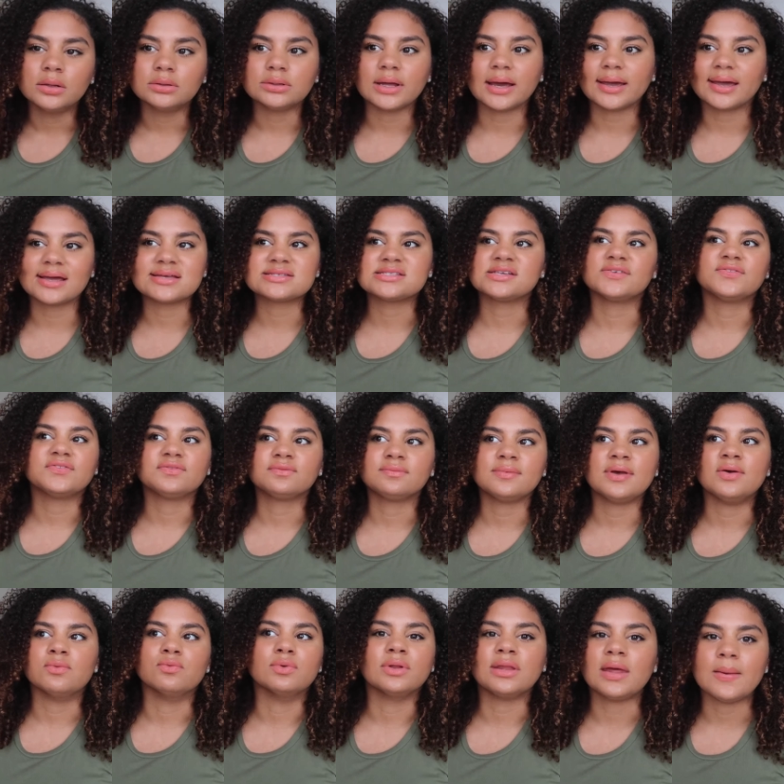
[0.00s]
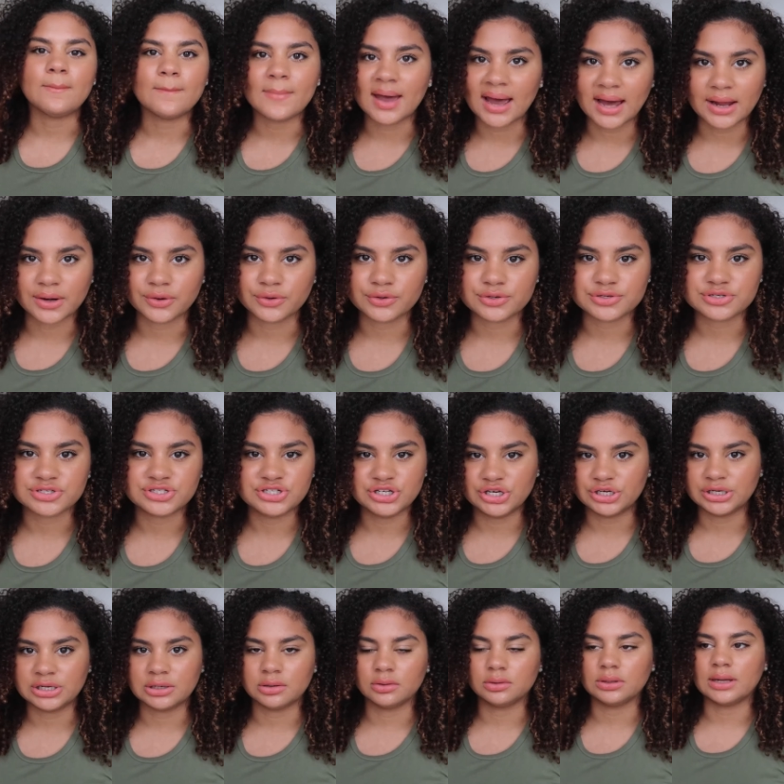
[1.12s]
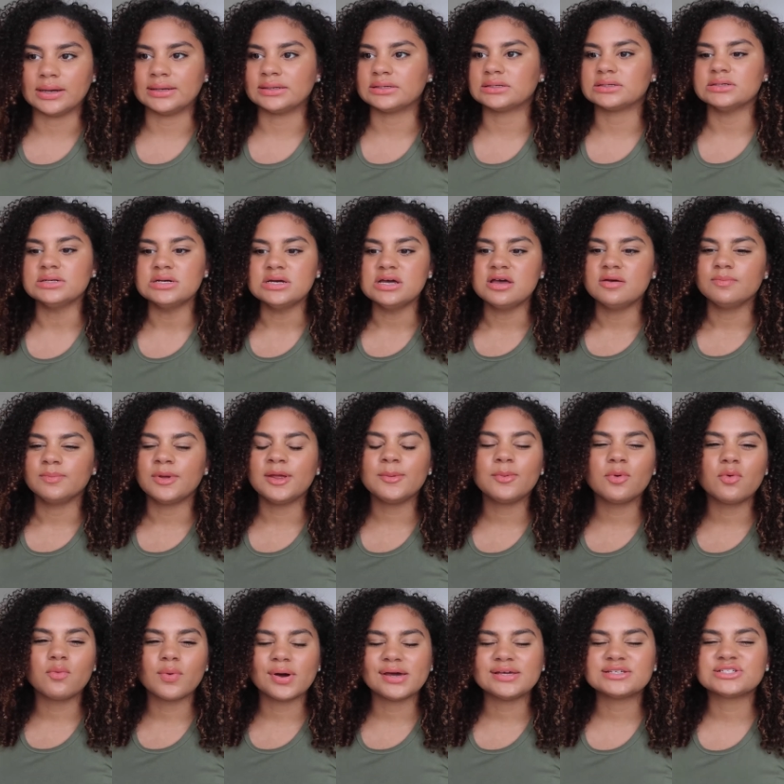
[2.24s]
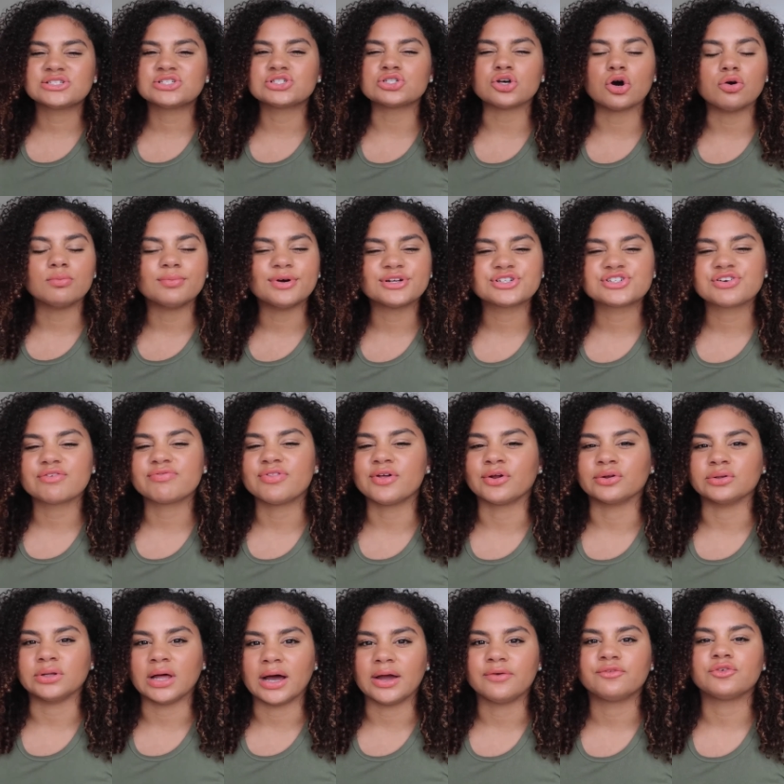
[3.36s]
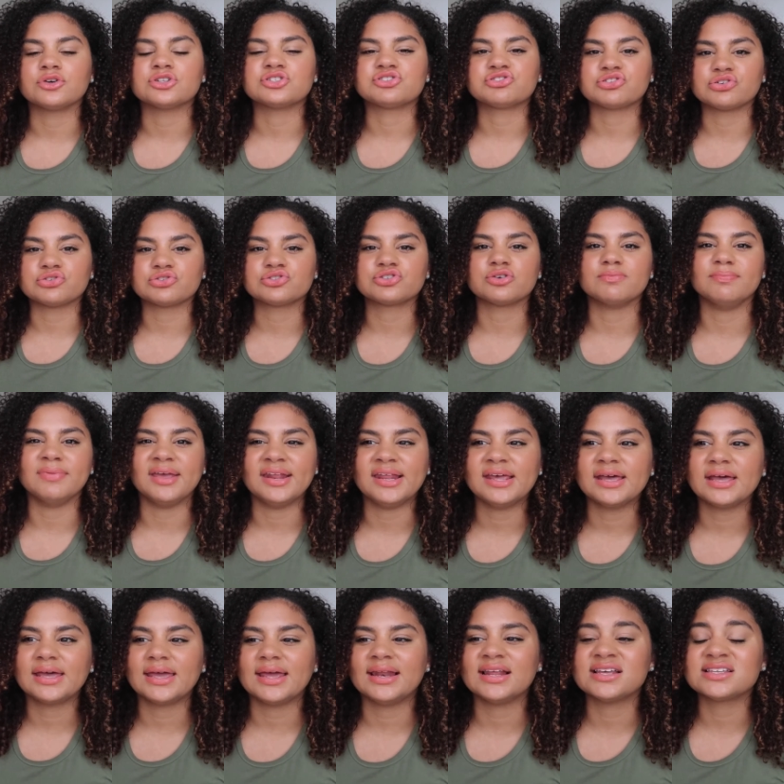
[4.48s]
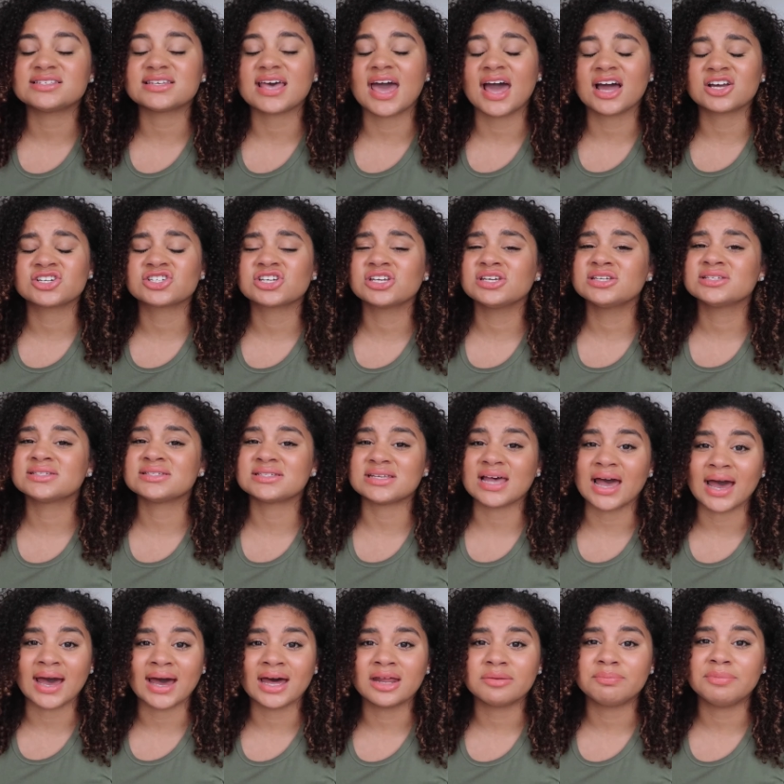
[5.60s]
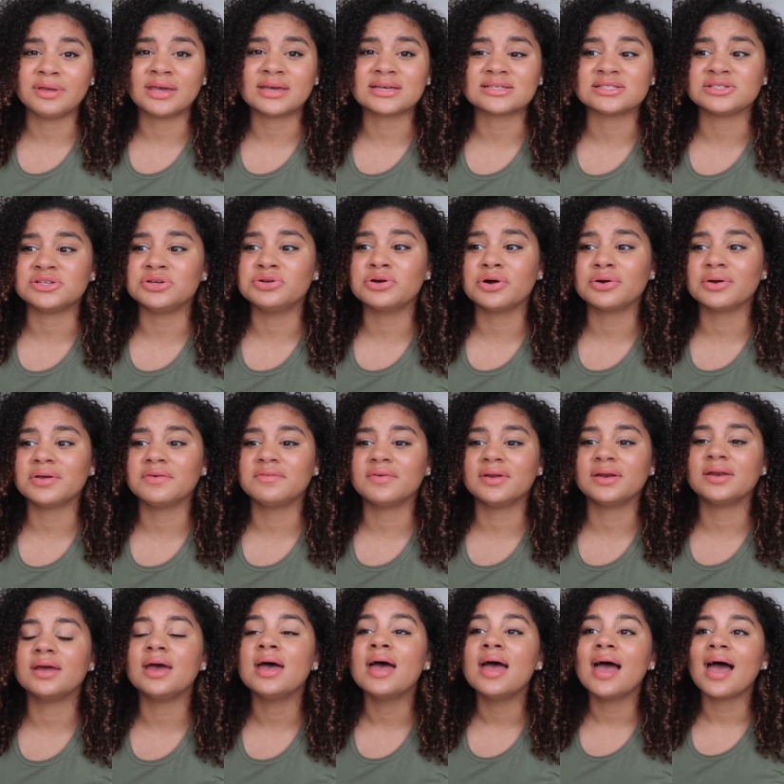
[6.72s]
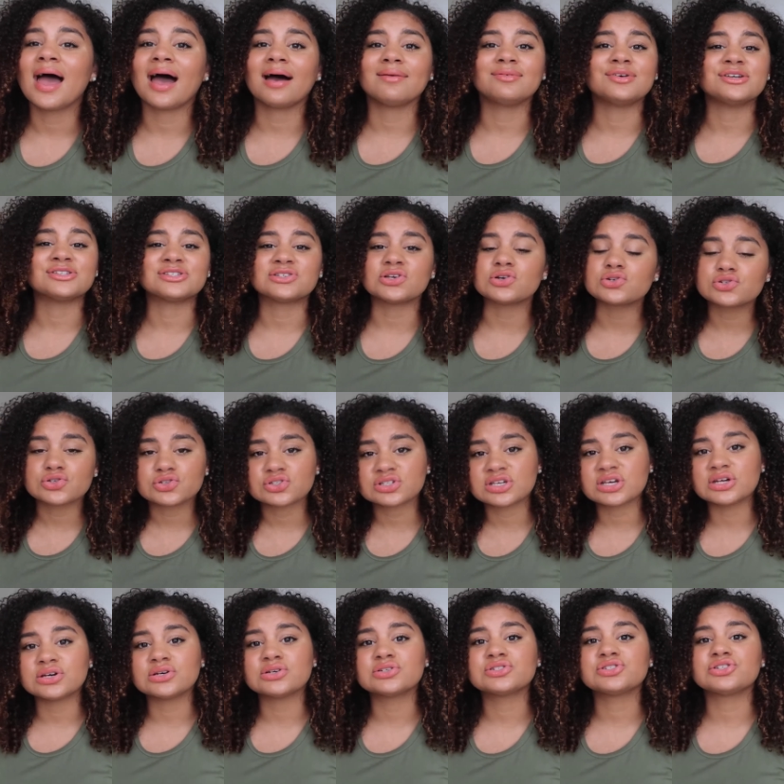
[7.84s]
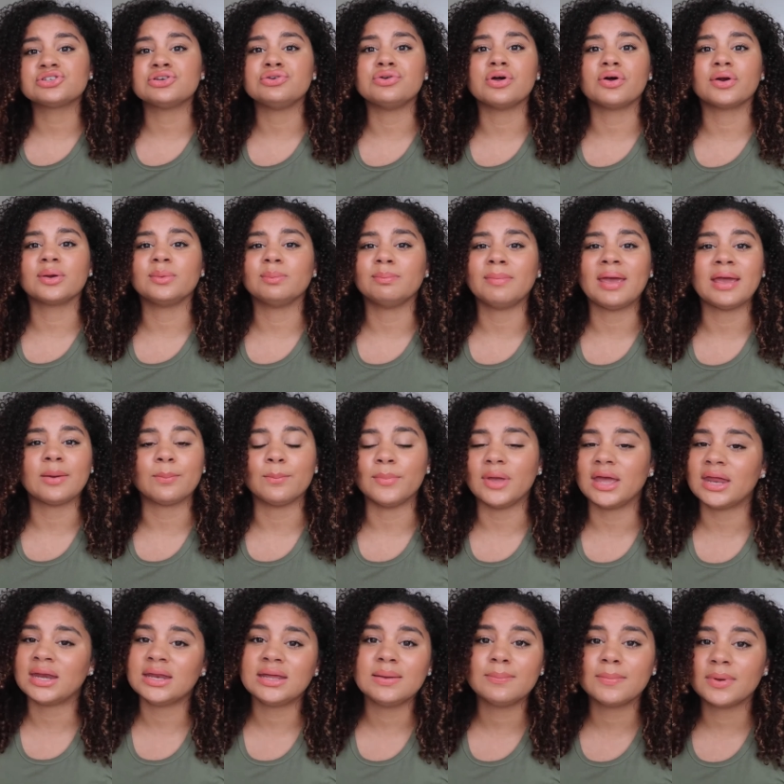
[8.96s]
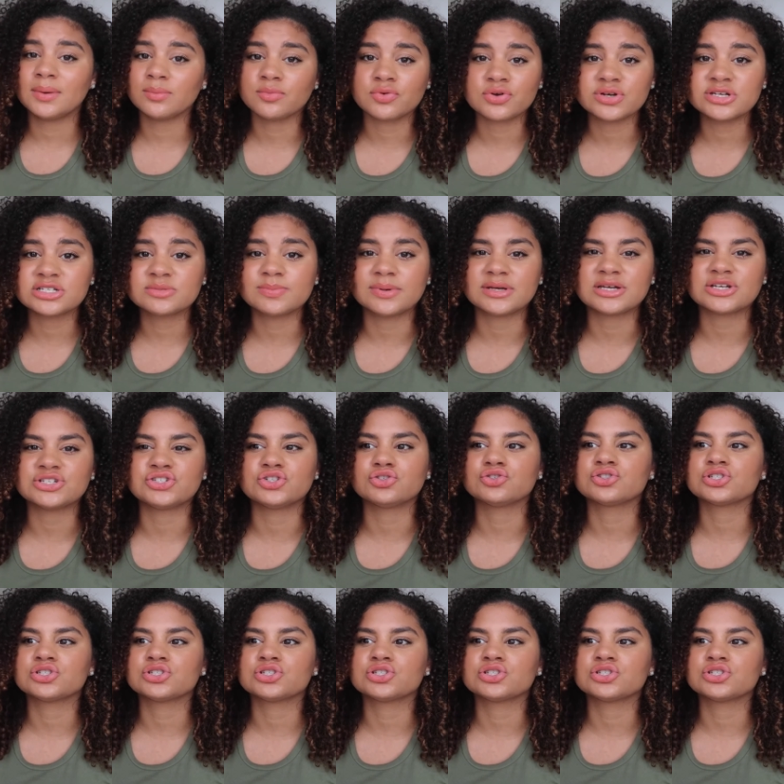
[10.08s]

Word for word: like as if it really matters you know like people waste so much of their life on social media and it's actually sad because you don't even have good social skills you don't make any memories because you're